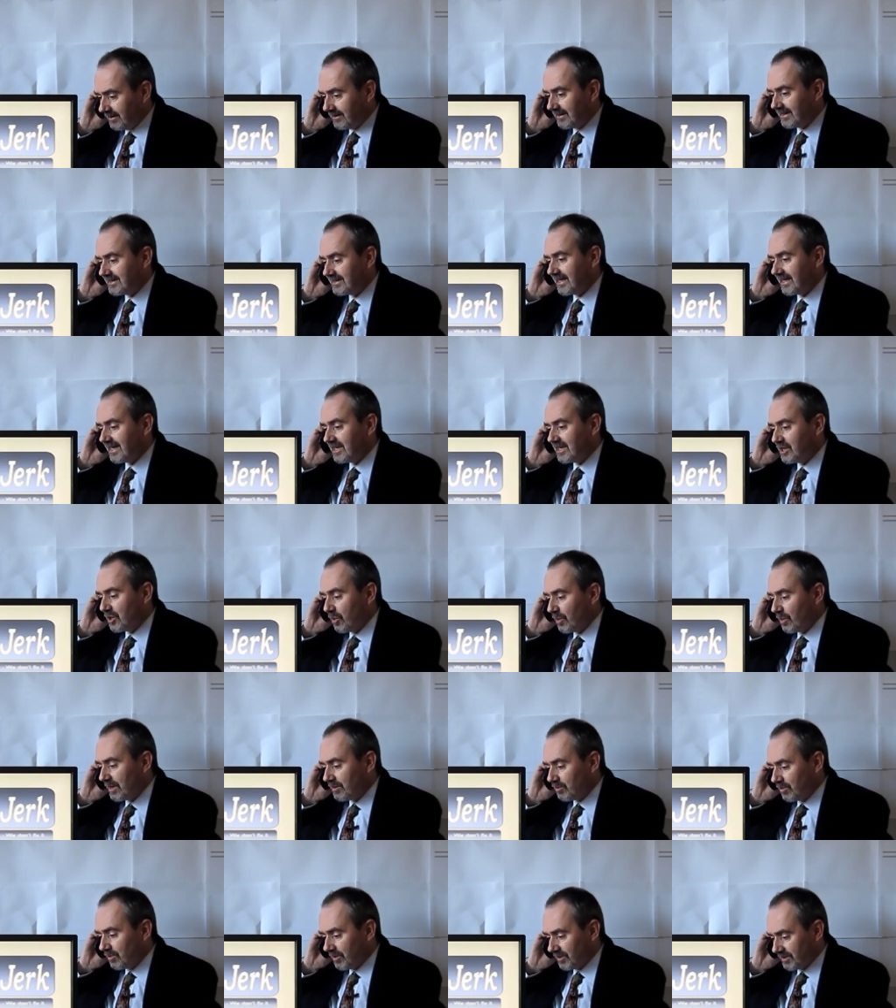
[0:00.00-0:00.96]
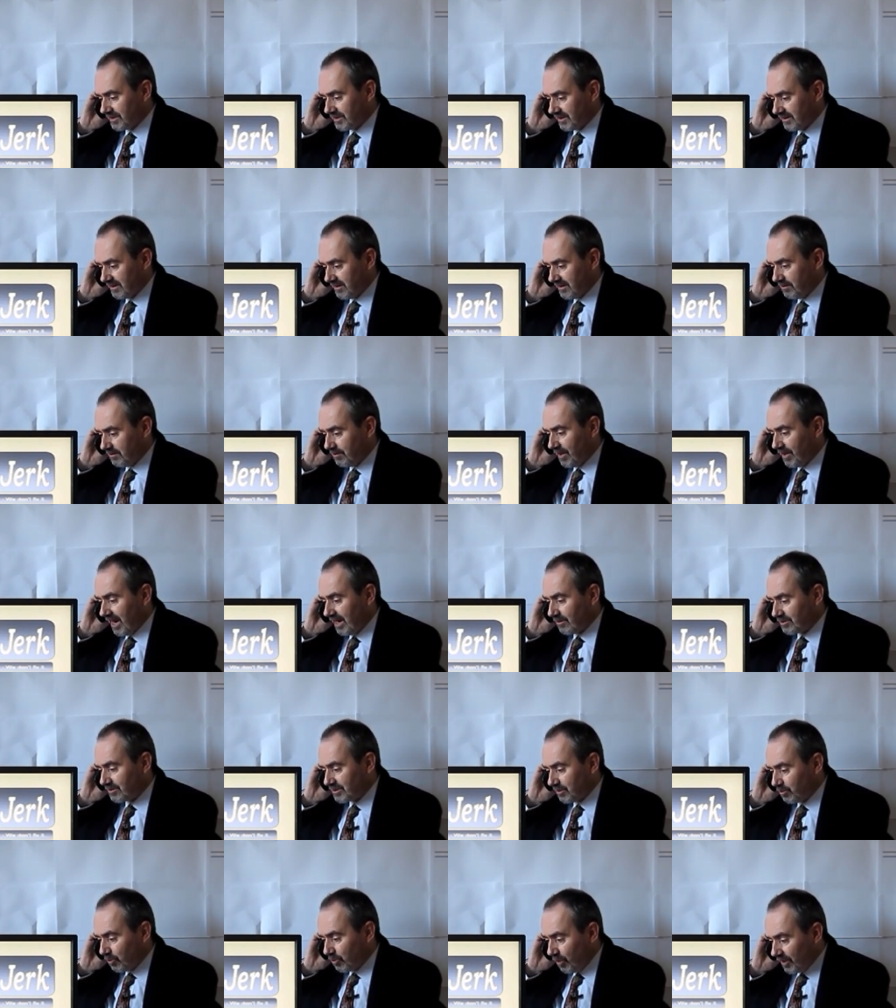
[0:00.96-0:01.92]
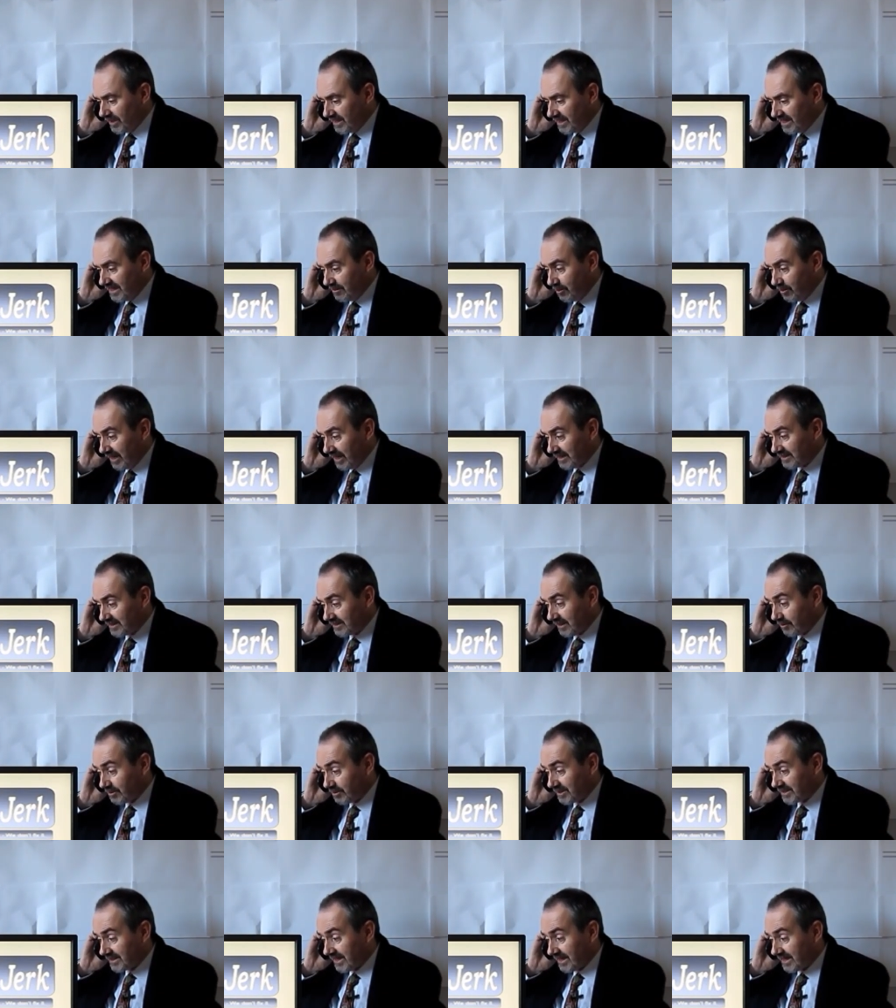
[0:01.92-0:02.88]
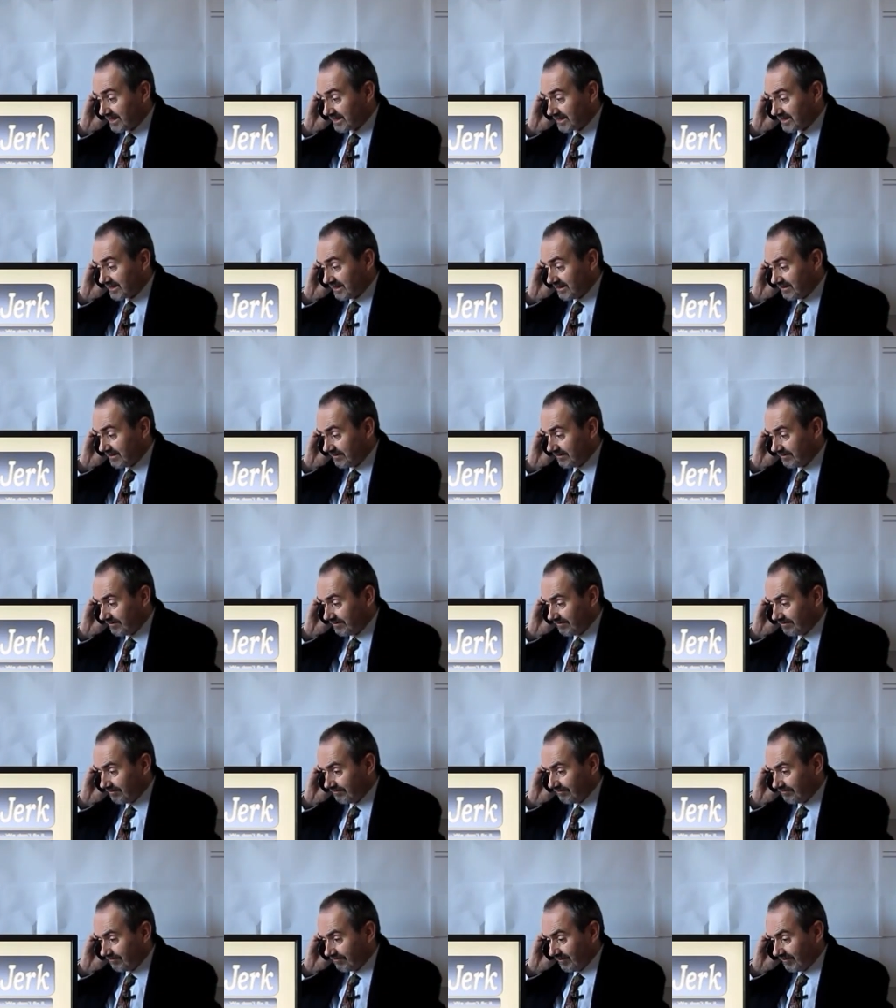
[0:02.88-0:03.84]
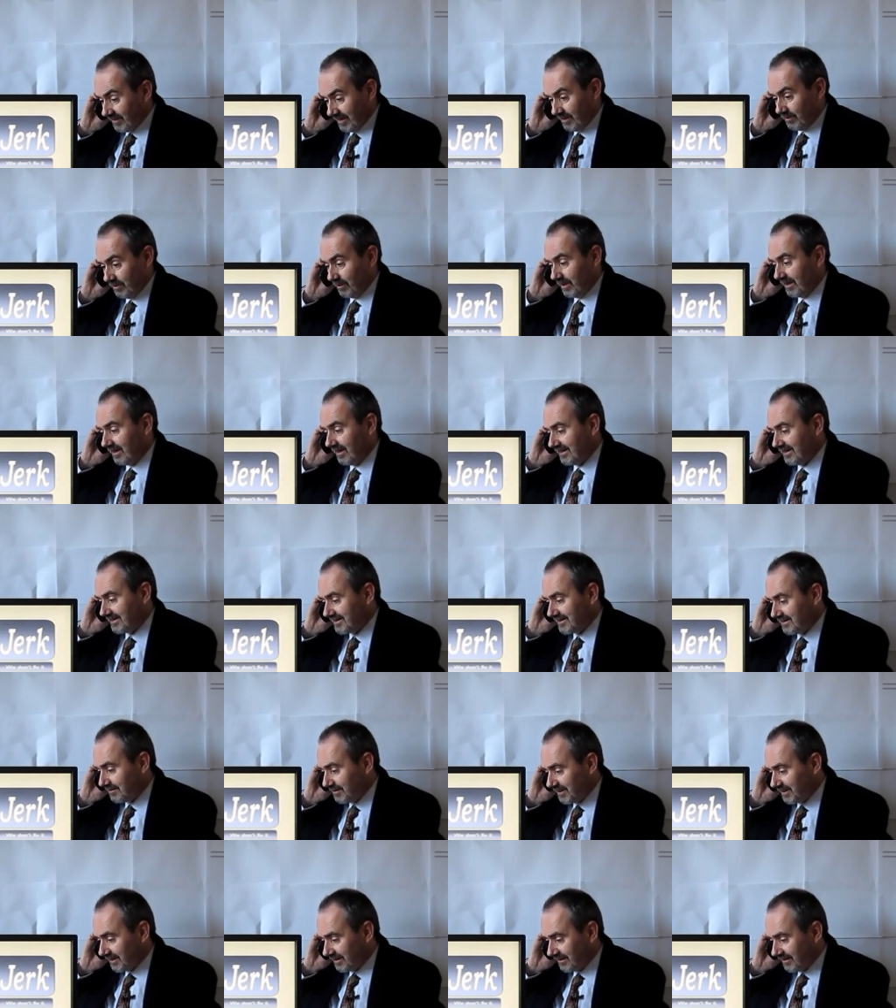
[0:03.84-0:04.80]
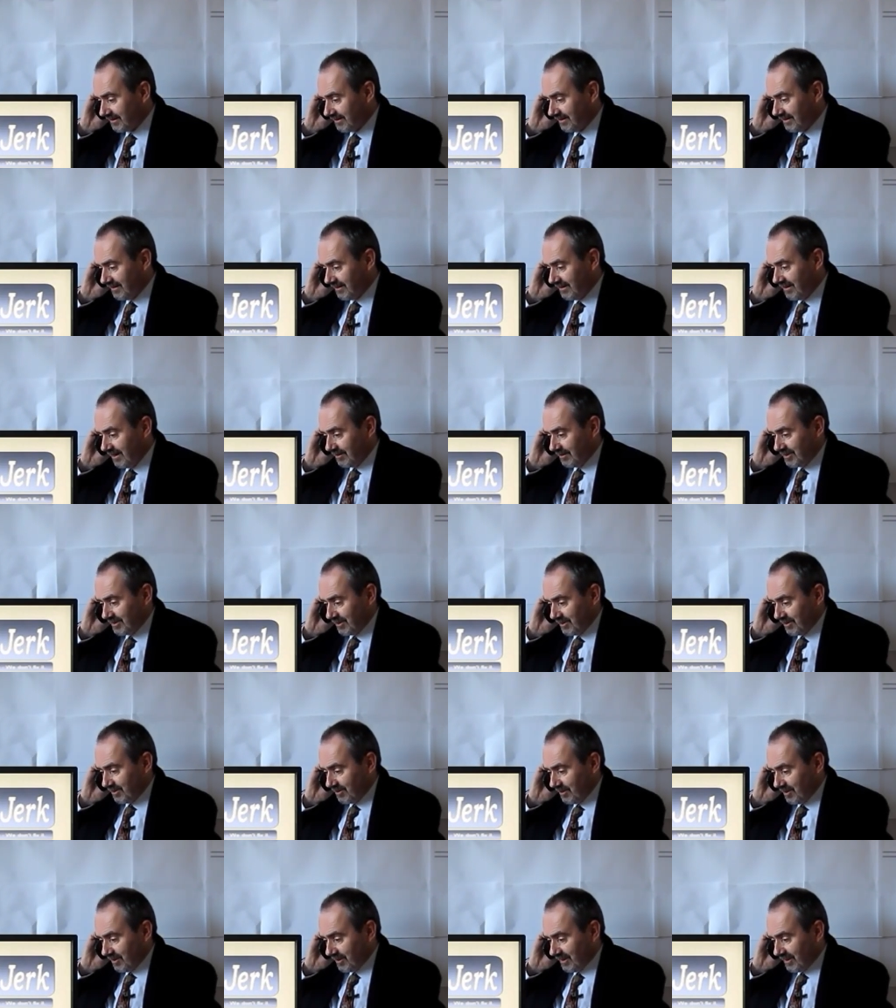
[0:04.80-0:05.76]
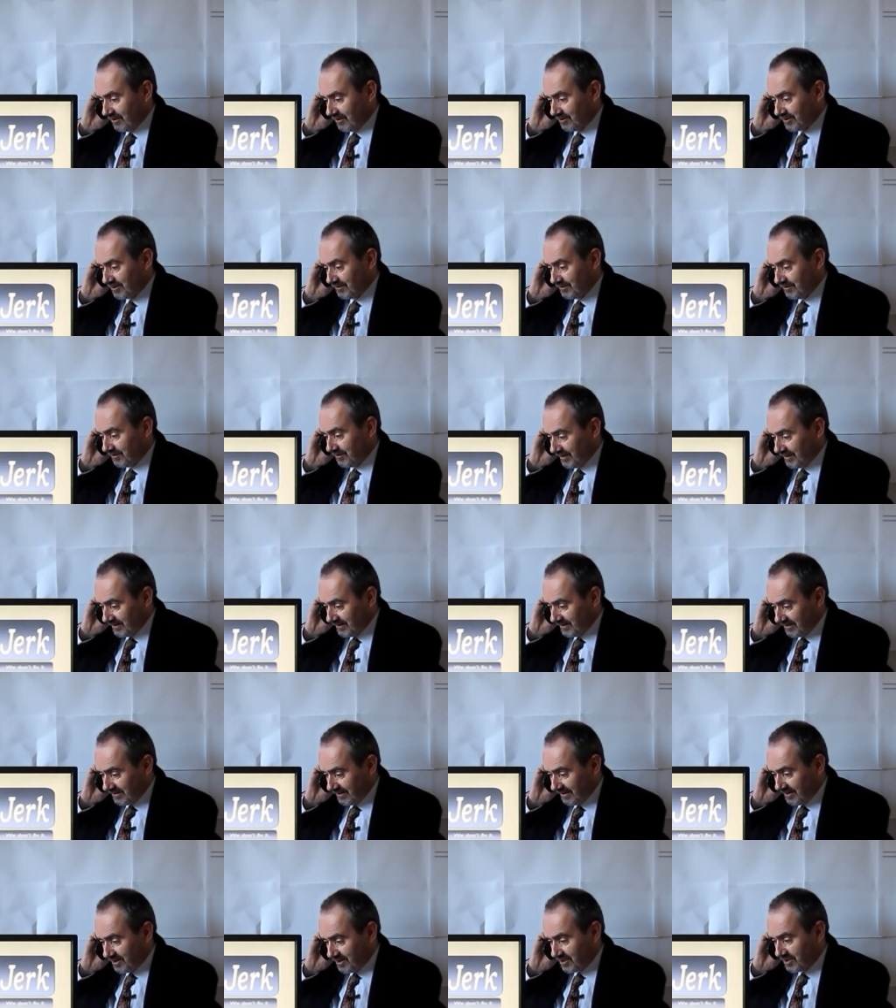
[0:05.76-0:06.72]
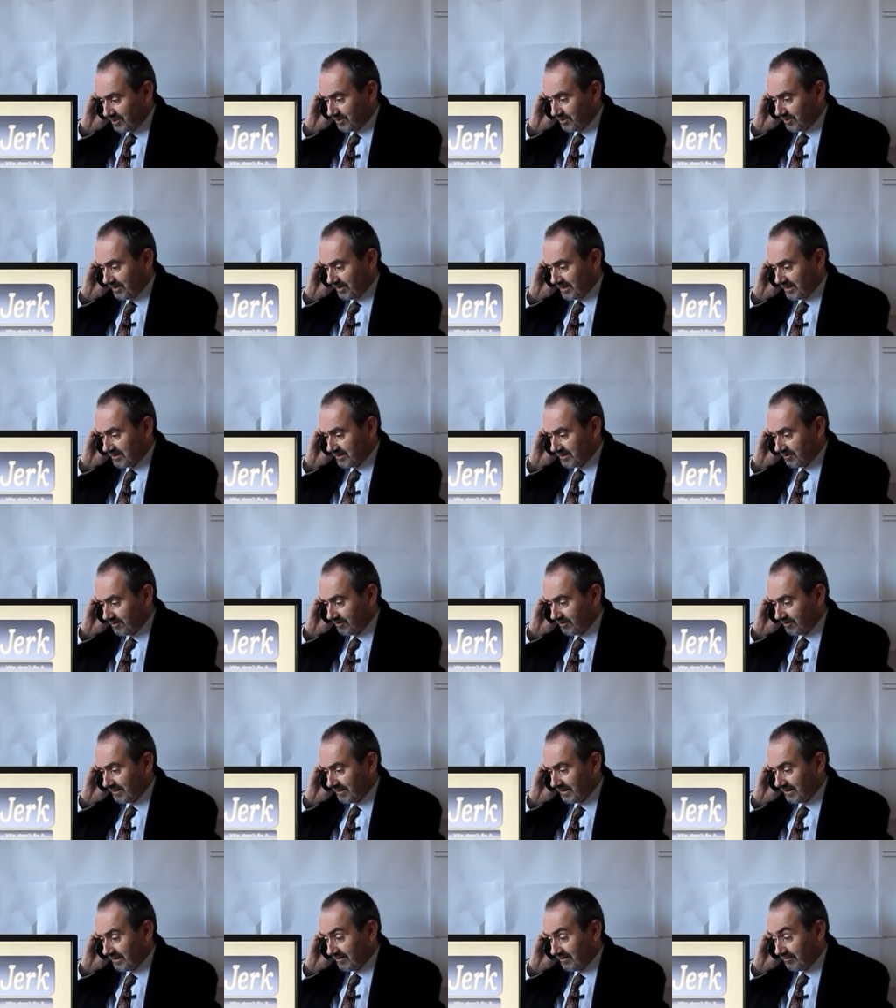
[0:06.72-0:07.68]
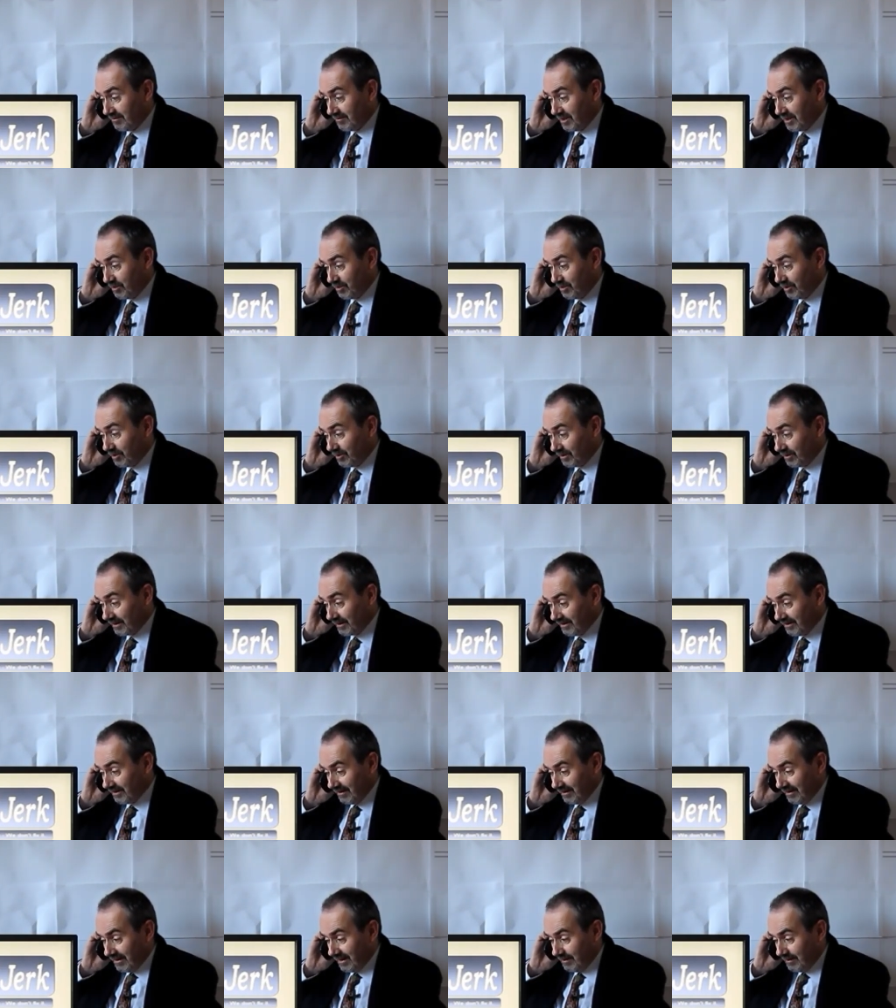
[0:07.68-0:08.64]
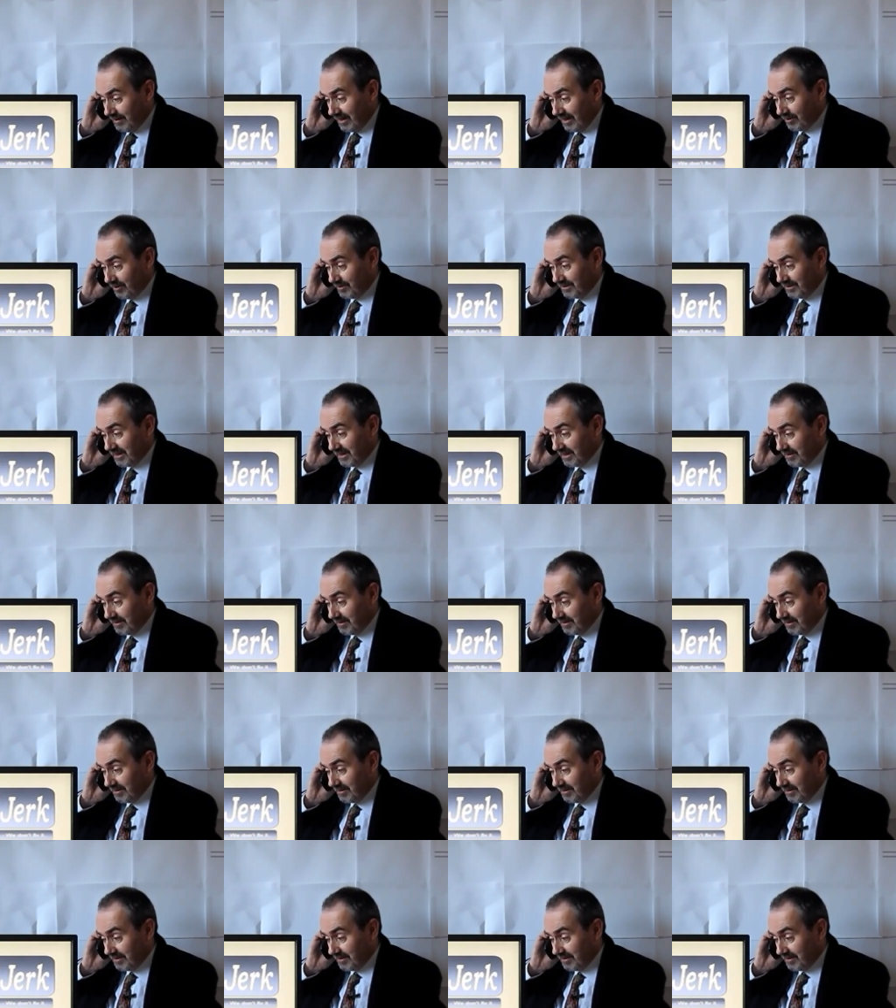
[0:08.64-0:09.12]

Yes, I know it was, but I was on one knee whilst I was texting. Well, I had to be. I was at 30,000 feet and the stewardess had already given me a warning about